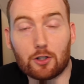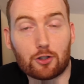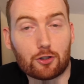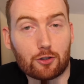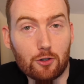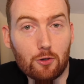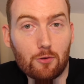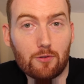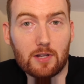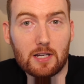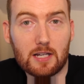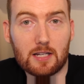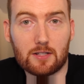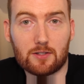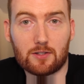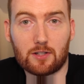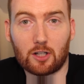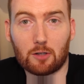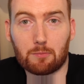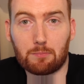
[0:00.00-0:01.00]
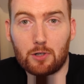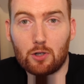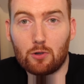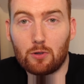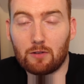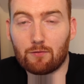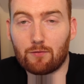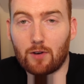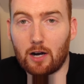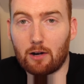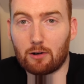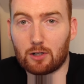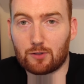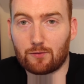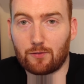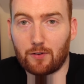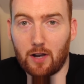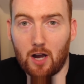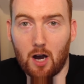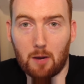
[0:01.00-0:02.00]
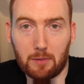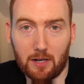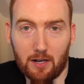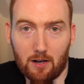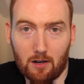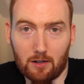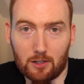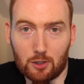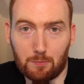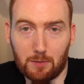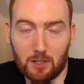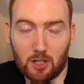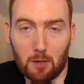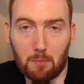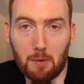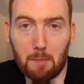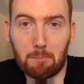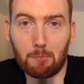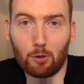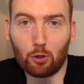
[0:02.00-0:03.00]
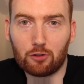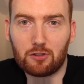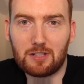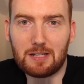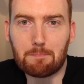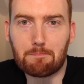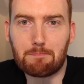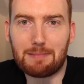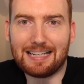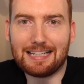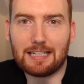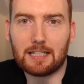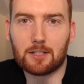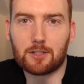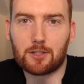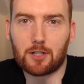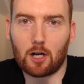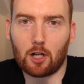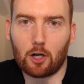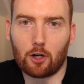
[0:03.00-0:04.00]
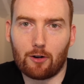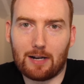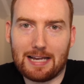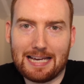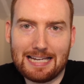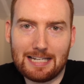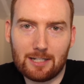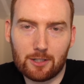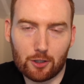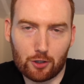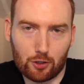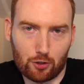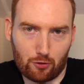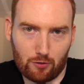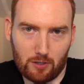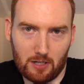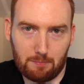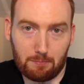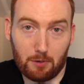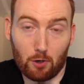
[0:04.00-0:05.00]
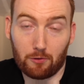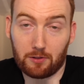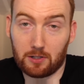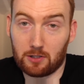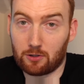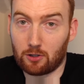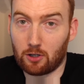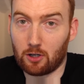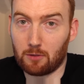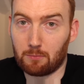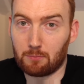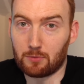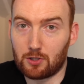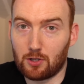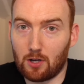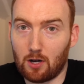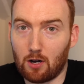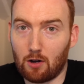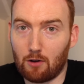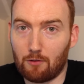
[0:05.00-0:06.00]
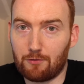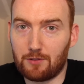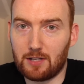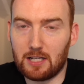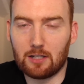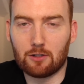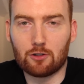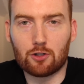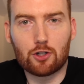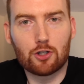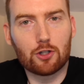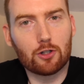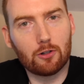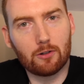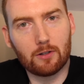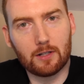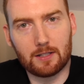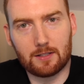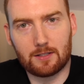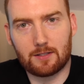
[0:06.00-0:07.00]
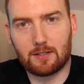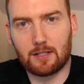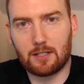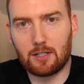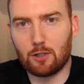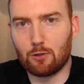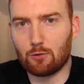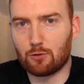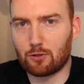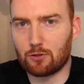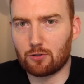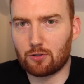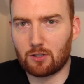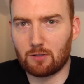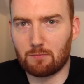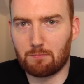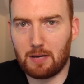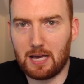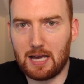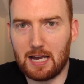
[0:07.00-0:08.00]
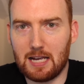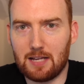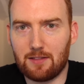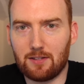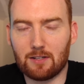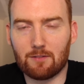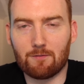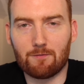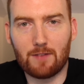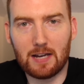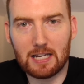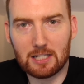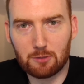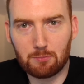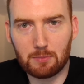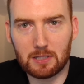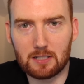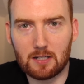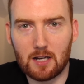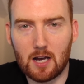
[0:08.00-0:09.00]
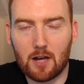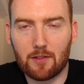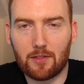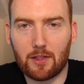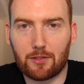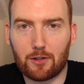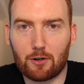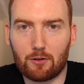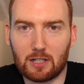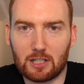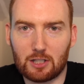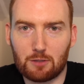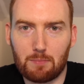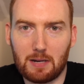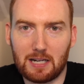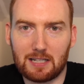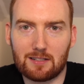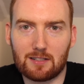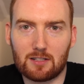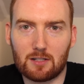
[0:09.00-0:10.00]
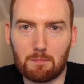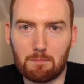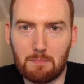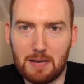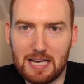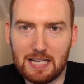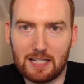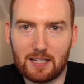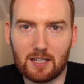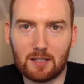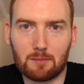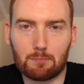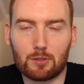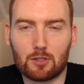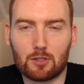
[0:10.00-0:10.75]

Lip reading: The truth is, the computing virus phenomenon has become a multi-billion-dollar industry, both in terms of the insurance that users can pay, the investment that they're expected to make in